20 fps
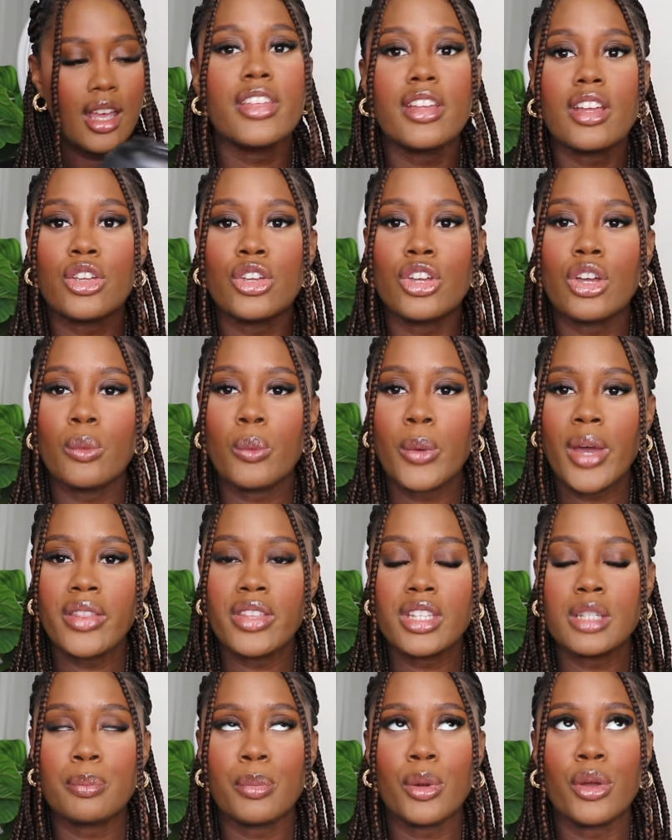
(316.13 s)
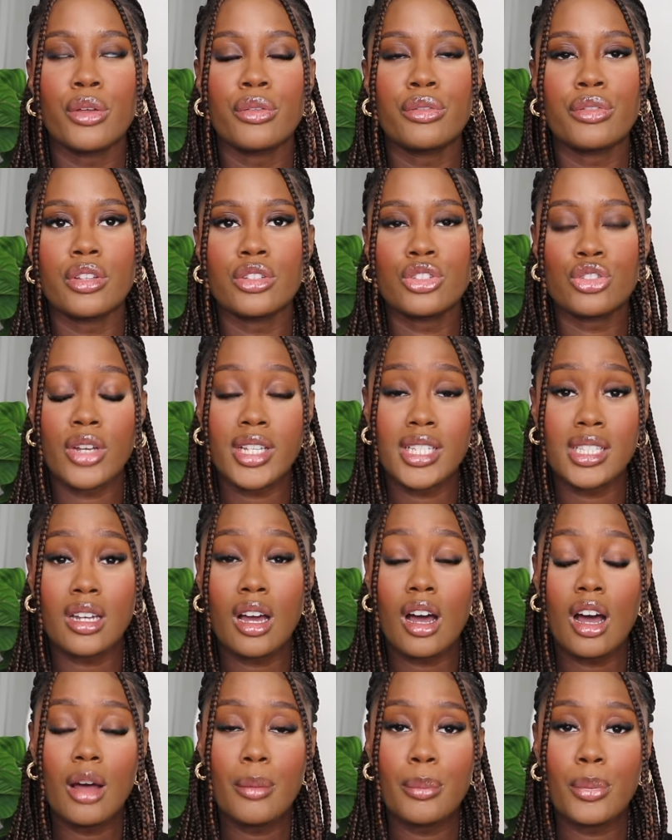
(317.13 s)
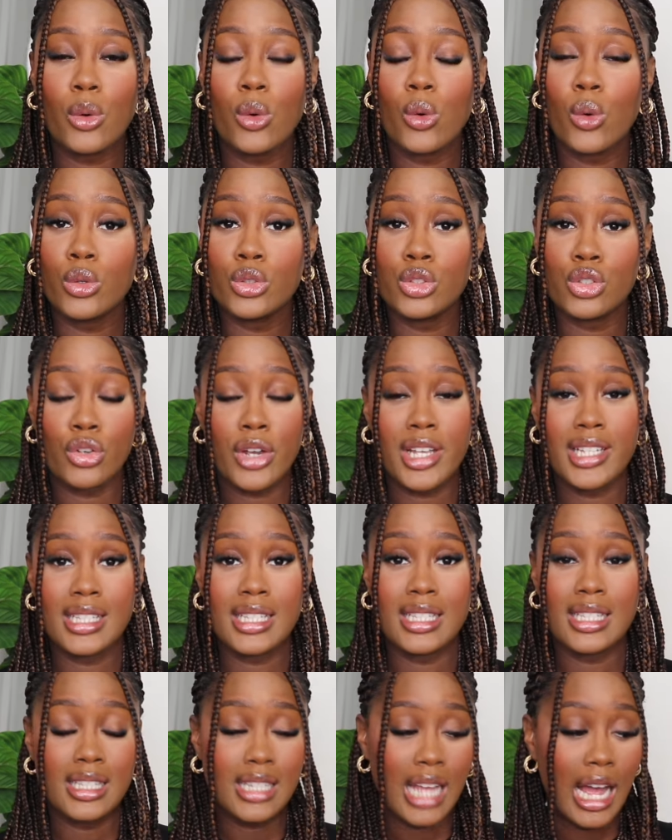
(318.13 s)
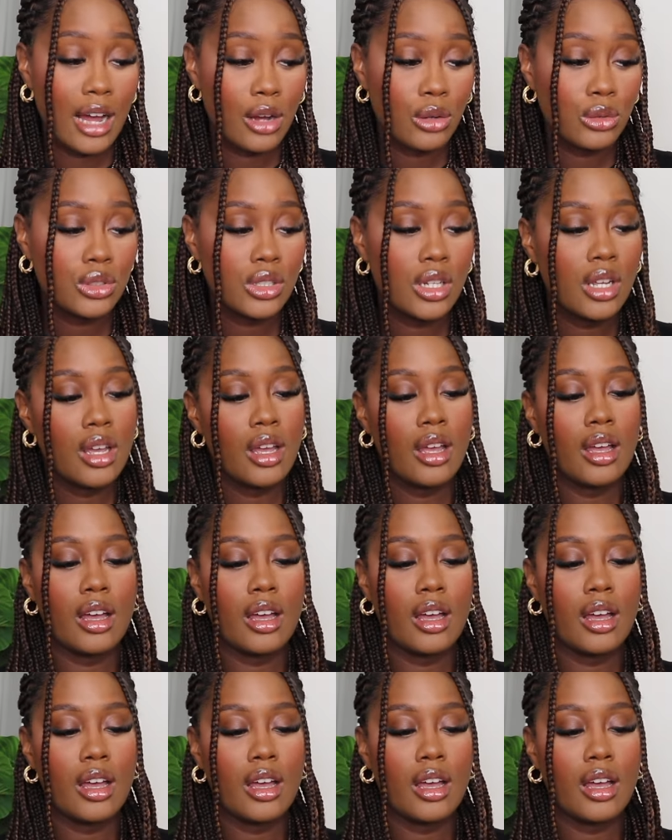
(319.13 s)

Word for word: I think you can wear this both dressed up or dressed down.